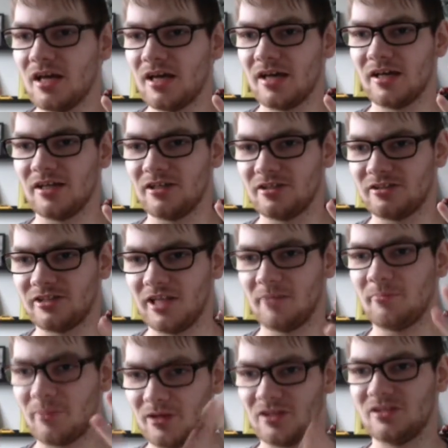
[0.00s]
uh,
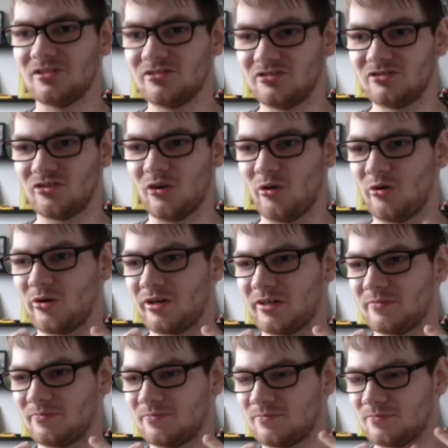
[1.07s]
Tim Burton
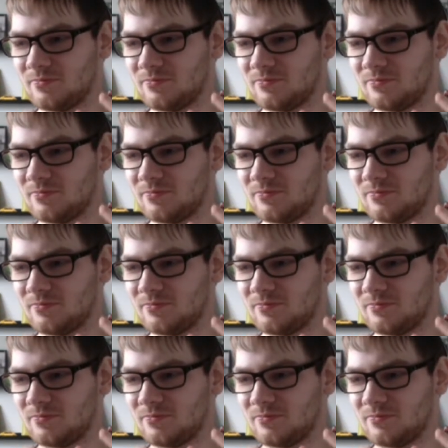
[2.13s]
or